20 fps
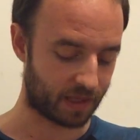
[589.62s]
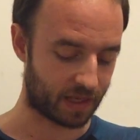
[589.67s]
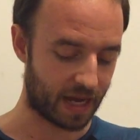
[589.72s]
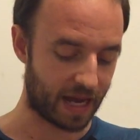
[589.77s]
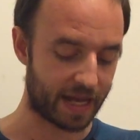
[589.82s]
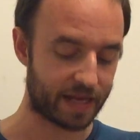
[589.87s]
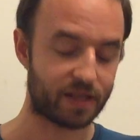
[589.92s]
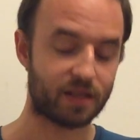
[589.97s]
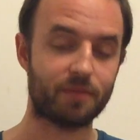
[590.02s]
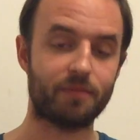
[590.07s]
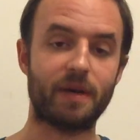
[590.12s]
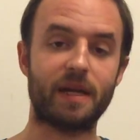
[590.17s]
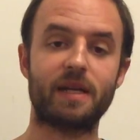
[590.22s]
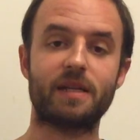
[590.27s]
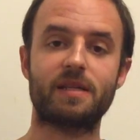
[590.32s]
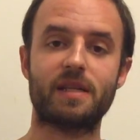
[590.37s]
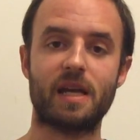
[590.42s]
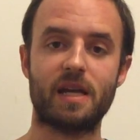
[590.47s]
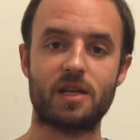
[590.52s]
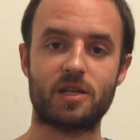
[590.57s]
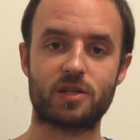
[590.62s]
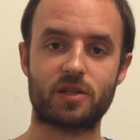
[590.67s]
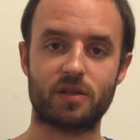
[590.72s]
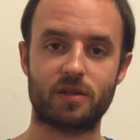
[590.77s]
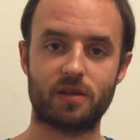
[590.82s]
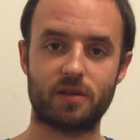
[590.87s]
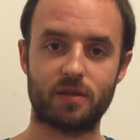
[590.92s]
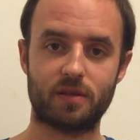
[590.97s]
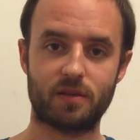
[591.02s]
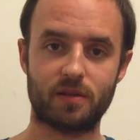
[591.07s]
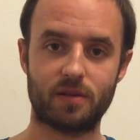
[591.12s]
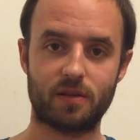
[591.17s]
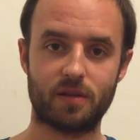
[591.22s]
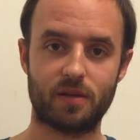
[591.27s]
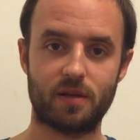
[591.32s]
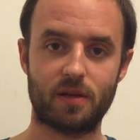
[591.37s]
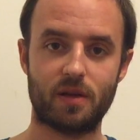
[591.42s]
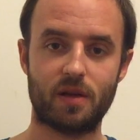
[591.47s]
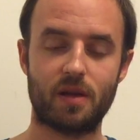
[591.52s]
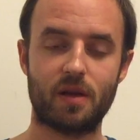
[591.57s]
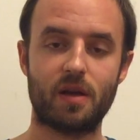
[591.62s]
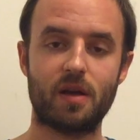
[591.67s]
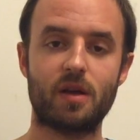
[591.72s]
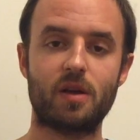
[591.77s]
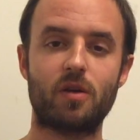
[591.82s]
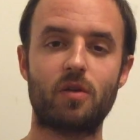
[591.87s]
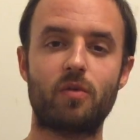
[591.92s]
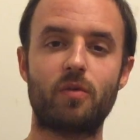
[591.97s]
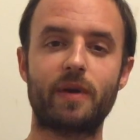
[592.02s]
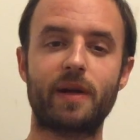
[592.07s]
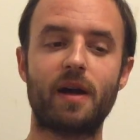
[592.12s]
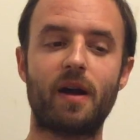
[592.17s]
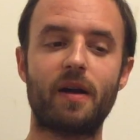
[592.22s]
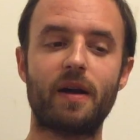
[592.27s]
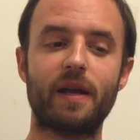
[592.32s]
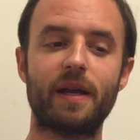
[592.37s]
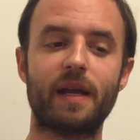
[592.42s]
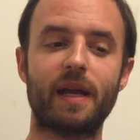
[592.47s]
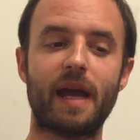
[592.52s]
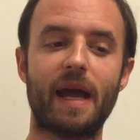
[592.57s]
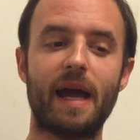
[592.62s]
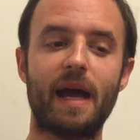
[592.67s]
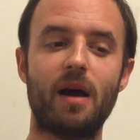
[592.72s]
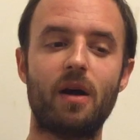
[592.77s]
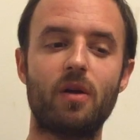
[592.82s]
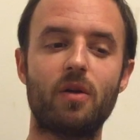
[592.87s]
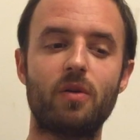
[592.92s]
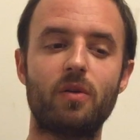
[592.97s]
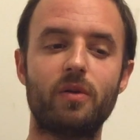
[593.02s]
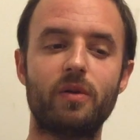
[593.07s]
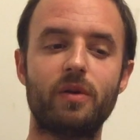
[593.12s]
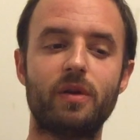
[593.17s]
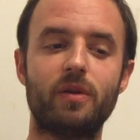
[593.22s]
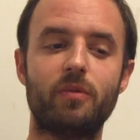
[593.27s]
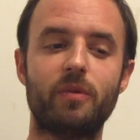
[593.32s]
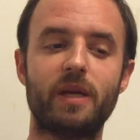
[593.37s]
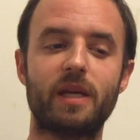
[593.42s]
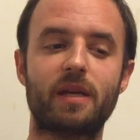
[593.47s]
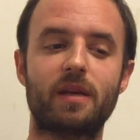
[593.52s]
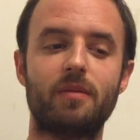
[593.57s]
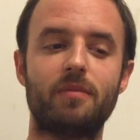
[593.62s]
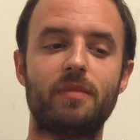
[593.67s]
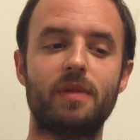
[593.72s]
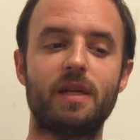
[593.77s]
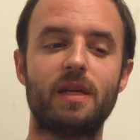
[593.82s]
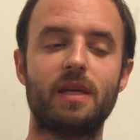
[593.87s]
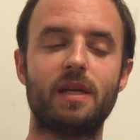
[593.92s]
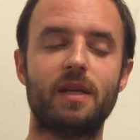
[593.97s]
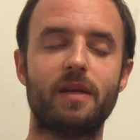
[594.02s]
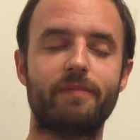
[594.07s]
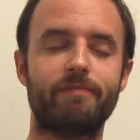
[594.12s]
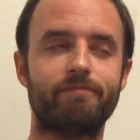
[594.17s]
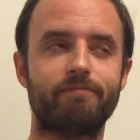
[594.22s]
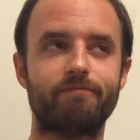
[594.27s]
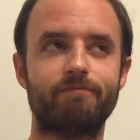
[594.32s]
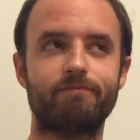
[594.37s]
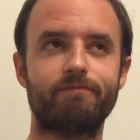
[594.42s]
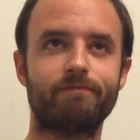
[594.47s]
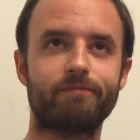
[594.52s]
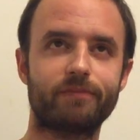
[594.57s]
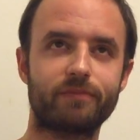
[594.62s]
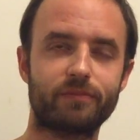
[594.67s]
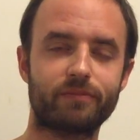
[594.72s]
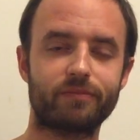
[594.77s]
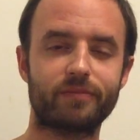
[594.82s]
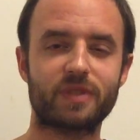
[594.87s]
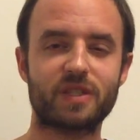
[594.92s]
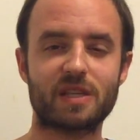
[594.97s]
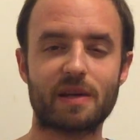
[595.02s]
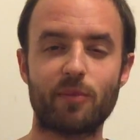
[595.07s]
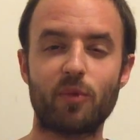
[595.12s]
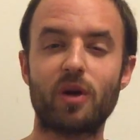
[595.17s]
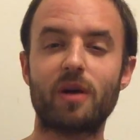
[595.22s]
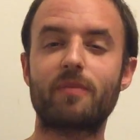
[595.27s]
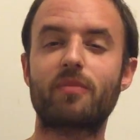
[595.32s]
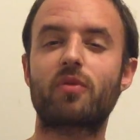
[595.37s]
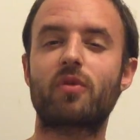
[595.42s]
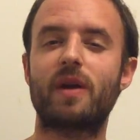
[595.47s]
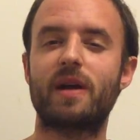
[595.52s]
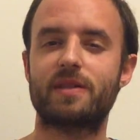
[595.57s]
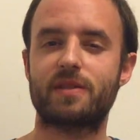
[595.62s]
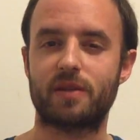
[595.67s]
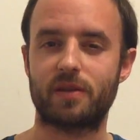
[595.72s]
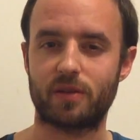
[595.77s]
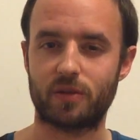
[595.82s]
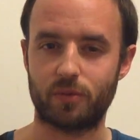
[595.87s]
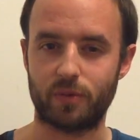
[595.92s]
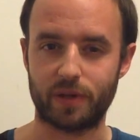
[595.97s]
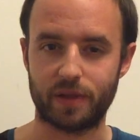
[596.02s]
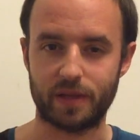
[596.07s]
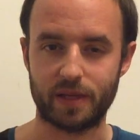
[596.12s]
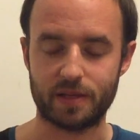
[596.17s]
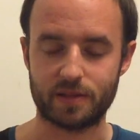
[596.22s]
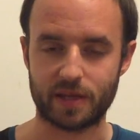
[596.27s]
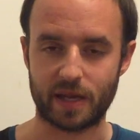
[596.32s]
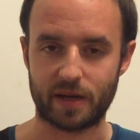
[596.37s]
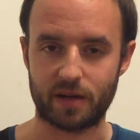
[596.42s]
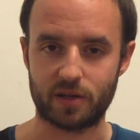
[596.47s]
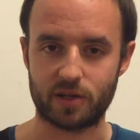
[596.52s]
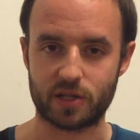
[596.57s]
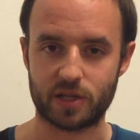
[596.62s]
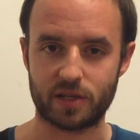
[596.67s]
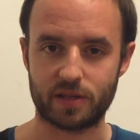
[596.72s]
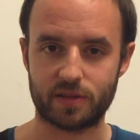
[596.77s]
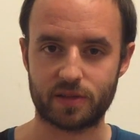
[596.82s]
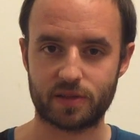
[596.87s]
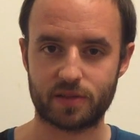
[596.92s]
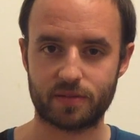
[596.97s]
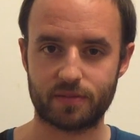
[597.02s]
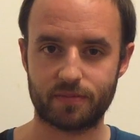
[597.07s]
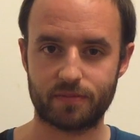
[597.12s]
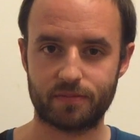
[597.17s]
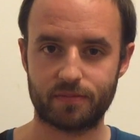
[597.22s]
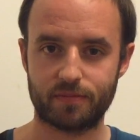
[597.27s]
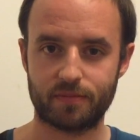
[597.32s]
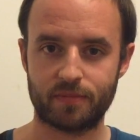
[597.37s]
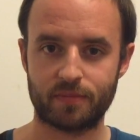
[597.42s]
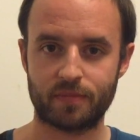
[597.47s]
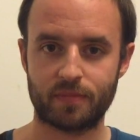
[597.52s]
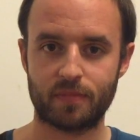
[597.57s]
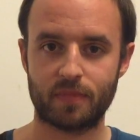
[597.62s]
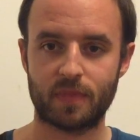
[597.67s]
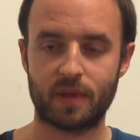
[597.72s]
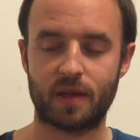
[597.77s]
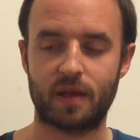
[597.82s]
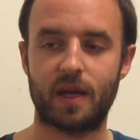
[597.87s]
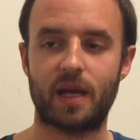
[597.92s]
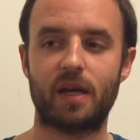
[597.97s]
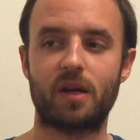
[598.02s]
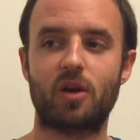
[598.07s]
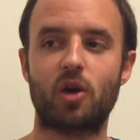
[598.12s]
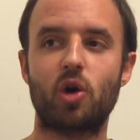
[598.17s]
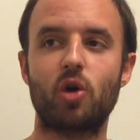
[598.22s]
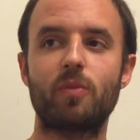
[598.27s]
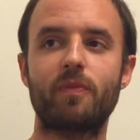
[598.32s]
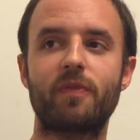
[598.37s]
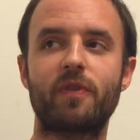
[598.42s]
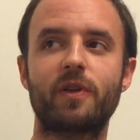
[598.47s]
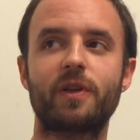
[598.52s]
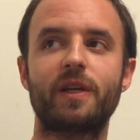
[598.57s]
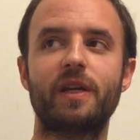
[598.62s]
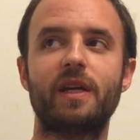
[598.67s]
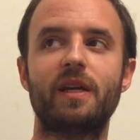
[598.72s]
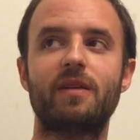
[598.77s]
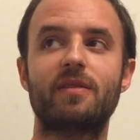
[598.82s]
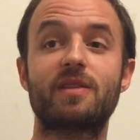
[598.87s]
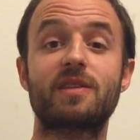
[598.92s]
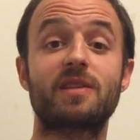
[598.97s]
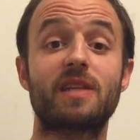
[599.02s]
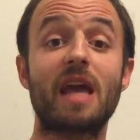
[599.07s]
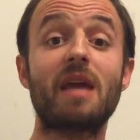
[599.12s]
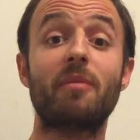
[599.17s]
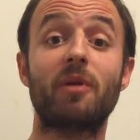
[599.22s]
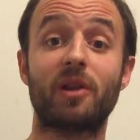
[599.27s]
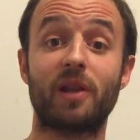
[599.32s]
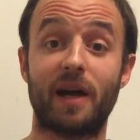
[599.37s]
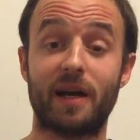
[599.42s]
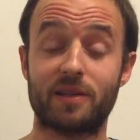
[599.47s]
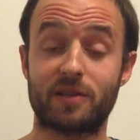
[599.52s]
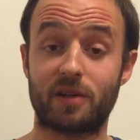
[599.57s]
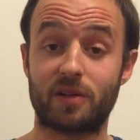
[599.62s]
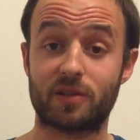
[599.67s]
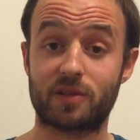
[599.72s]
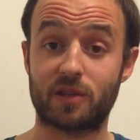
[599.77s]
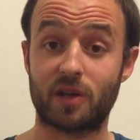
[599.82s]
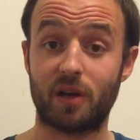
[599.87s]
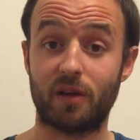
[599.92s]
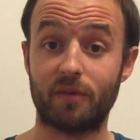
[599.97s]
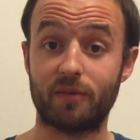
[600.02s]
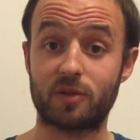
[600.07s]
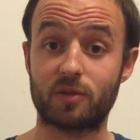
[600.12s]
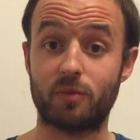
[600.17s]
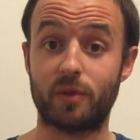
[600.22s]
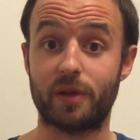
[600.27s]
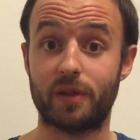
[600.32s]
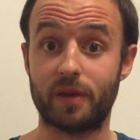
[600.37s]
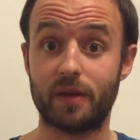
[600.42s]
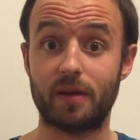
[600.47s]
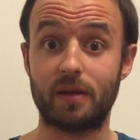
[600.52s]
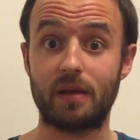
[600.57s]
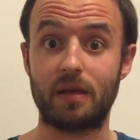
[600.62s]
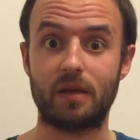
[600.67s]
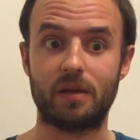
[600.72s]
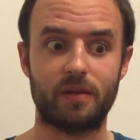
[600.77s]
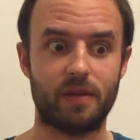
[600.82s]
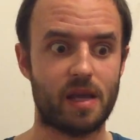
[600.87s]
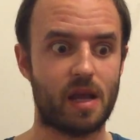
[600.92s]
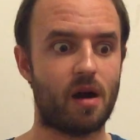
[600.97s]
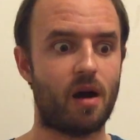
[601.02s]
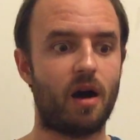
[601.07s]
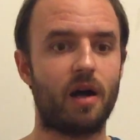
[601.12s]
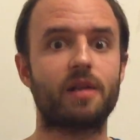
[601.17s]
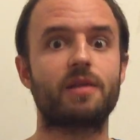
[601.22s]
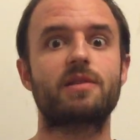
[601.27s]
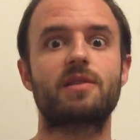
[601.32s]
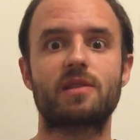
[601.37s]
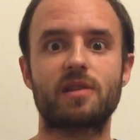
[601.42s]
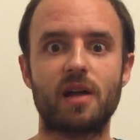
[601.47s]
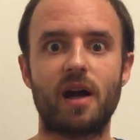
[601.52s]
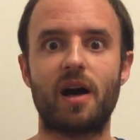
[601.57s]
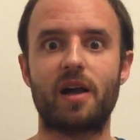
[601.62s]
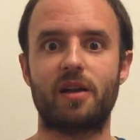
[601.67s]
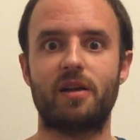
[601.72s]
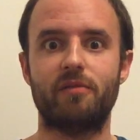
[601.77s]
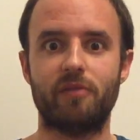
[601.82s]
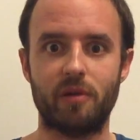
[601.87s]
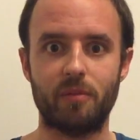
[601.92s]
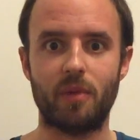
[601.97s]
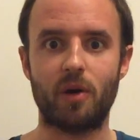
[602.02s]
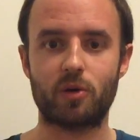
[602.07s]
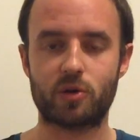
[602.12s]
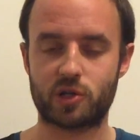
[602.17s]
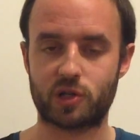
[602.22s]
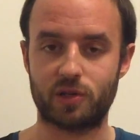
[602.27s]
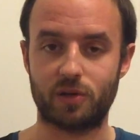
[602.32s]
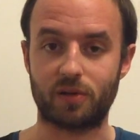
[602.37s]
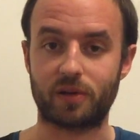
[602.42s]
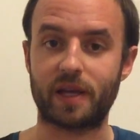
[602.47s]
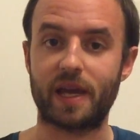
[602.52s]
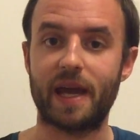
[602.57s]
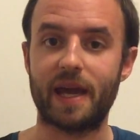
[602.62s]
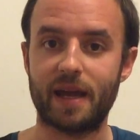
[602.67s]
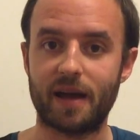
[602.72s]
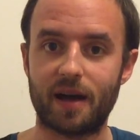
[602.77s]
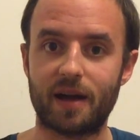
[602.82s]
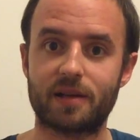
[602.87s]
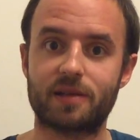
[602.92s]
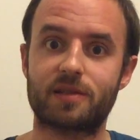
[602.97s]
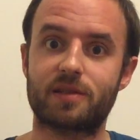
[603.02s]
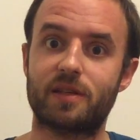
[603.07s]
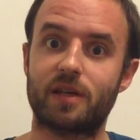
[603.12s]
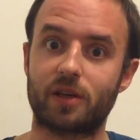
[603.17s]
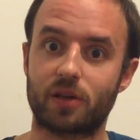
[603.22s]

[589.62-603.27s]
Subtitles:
guided meditation regarding how we can be somewhat present with these energies. and hopefully stabilize ourselves within the onslaught of emotional chaos